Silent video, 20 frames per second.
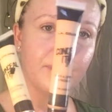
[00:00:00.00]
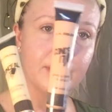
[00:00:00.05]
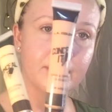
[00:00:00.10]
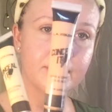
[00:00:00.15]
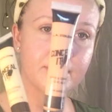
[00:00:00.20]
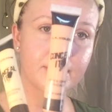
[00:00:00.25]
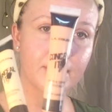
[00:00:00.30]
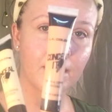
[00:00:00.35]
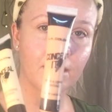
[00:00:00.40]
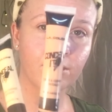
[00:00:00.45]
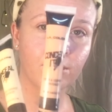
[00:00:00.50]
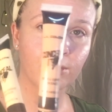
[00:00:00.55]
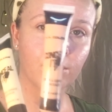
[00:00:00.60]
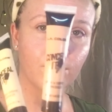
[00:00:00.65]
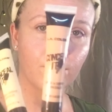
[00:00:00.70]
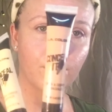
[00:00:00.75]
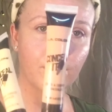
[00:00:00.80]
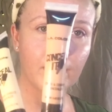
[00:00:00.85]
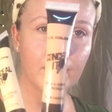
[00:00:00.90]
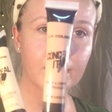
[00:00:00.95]
this color
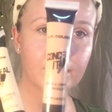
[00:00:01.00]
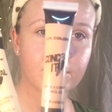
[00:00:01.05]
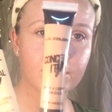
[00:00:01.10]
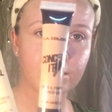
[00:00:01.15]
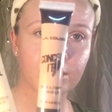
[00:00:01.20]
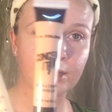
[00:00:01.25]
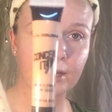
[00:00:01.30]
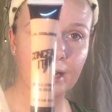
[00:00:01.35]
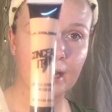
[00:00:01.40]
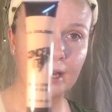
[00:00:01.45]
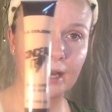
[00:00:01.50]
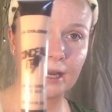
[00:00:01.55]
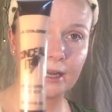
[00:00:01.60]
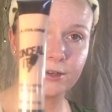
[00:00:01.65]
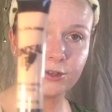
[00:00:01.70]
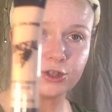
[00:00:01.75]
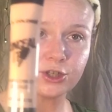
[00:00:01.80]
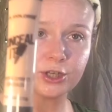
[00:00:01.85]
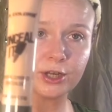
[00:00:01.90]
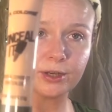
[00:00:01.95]
corrector. I
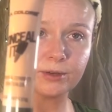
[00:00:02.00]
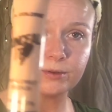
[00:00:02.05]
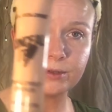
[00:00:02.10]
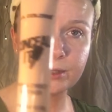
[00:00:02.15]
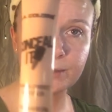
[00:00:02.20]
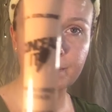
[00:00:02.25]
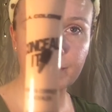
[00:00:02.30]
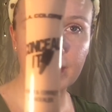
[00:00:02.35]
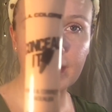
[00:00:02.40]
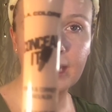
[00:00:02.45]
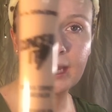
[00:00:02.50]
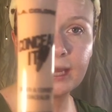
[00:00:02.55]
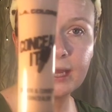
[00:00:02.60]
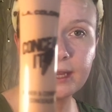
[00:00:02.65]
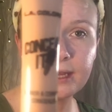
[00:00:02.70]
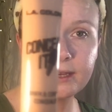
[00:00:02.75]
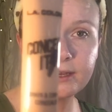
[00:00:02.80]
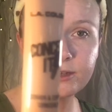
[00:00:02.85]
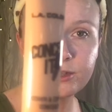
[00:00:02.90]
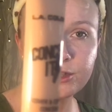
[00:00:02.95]
chose
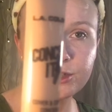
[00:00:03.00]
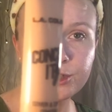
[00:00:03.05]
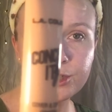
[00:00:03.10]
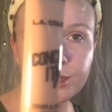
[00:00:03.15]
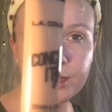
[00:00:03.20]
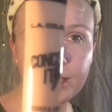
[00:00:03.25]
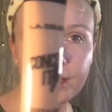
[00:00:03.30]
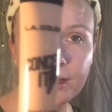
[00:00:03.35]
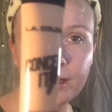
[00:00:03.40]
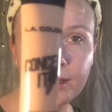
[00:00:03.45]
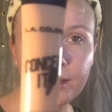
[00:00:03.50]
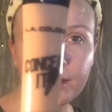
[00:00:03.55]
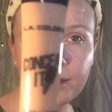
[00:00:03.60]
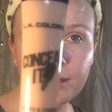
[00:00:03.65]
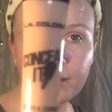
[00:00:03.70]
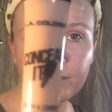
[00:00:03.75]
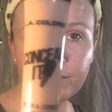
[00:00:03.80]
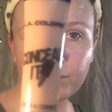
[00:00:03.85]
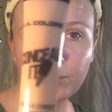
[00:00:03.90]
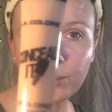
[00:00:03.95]
peach
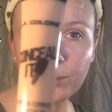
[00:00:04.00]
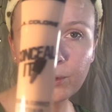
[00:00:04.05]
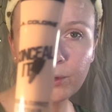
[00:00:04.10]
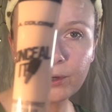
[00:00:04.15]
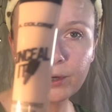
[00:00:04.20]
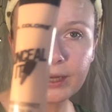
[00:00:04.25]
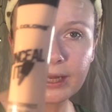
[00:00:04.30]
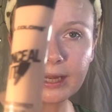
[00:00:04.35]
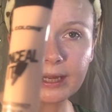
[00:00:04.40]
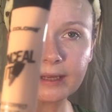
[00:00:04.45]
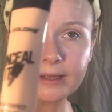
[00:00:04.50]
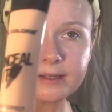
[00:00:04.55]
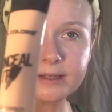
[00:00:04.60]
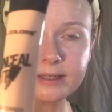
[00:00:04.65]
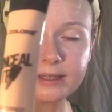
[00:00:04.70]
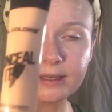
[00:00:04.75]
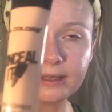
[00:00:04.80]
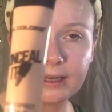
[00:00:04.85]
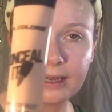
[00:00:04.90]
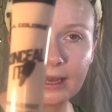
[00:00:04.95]
for
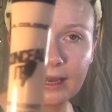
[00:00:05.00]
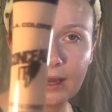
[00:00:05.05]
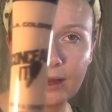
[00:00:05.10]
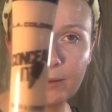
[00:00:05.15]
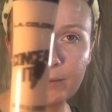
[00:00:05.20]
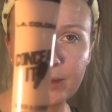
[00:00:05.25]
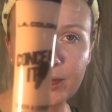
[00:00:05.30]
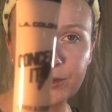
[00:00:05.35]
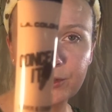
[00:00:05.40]
canceling out my